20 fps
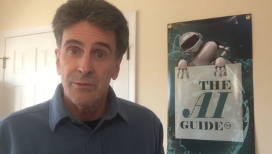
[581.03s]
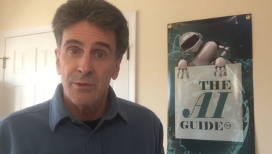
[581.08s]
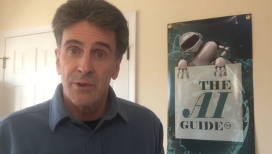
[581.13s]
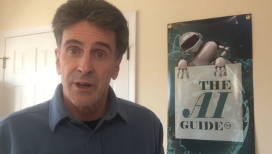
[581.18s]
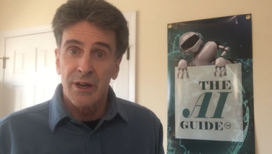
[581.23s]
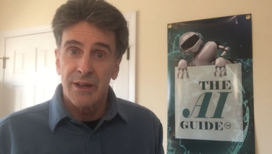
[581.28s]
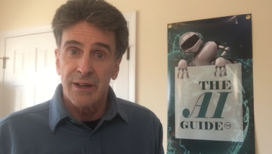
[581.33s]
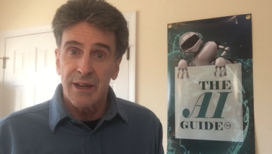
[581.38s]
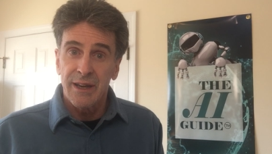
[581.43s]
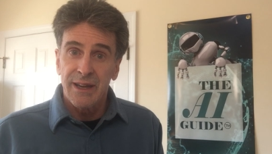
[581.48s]
We're
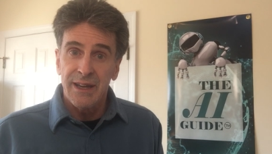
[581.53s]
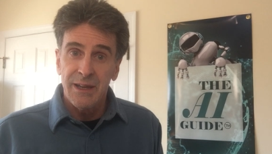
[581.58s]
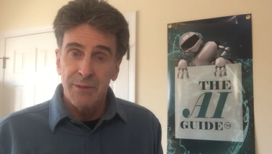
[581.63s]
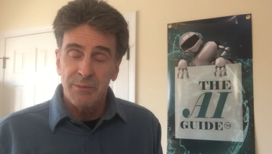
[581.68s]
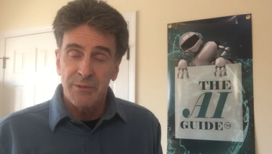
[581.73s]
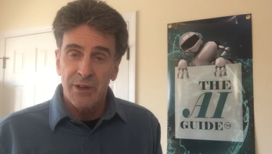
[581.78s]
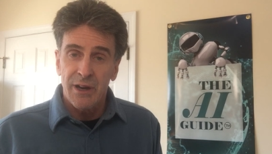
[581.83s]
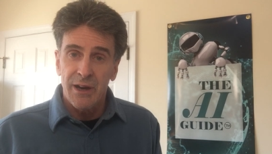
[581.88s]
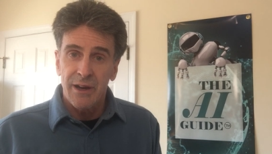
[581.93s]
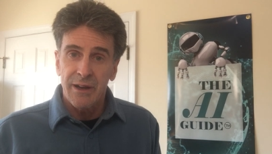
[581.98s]
going to
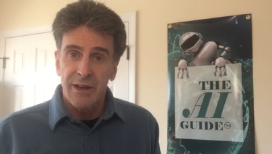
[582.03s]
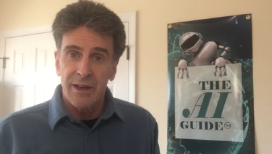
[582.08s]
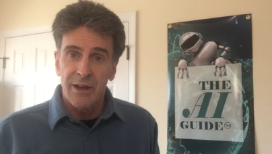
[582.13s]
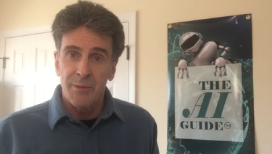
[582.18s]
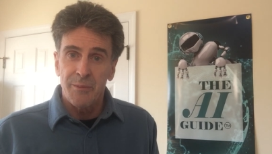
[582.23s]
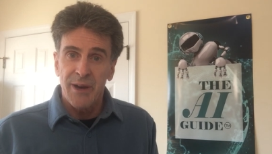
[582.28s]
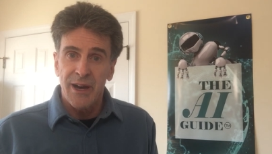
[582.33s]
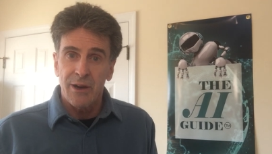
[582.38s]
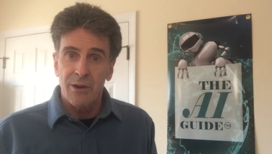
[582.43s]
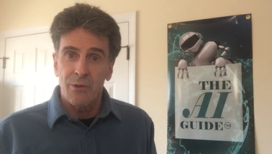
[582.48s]
keep talking
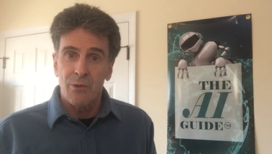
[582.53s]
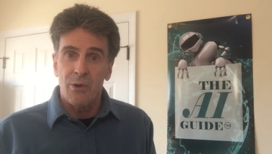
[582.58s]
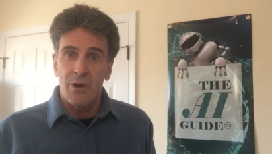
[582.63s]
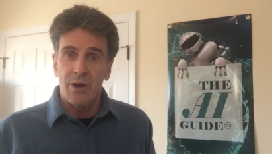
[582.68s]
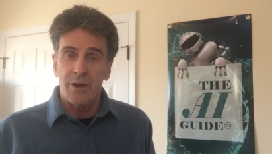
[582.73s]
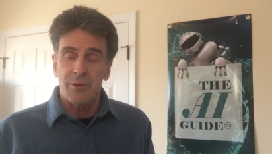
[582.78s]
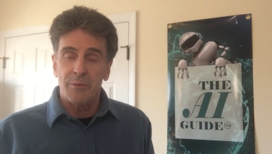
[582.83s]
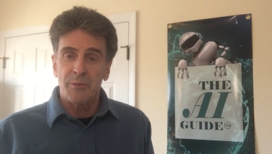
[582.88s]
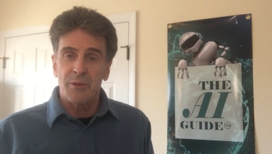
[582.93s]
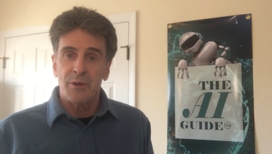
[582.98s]
about
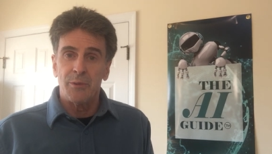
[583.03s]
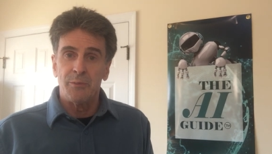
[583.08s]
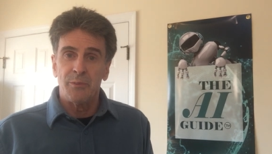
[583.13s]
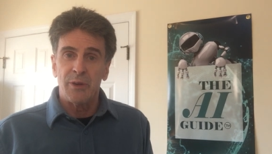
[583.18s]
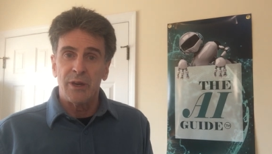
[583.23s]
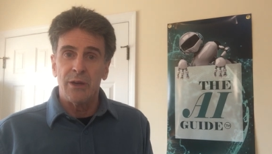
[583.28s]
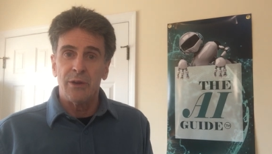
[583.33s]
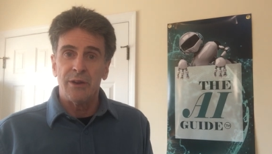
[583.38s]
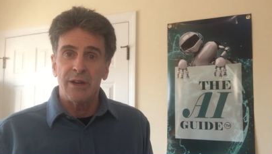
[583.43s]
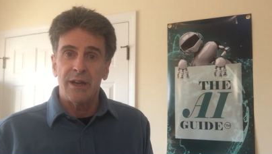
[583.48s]
quantum
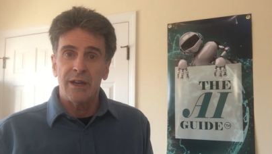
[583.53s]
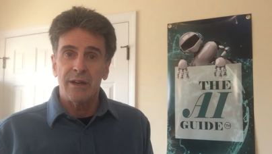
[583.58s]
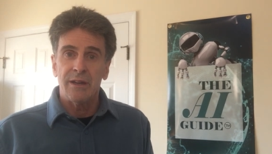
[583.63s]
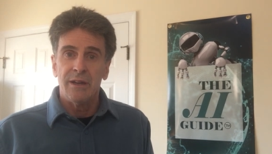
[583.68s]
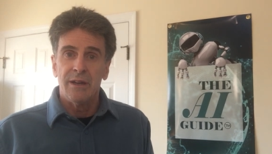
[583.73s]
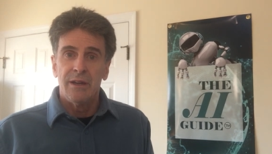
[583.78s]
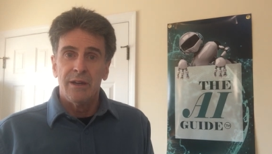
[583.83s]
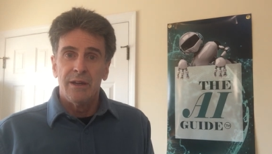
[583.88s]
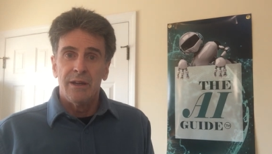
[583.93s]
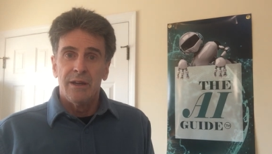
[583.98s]
computing.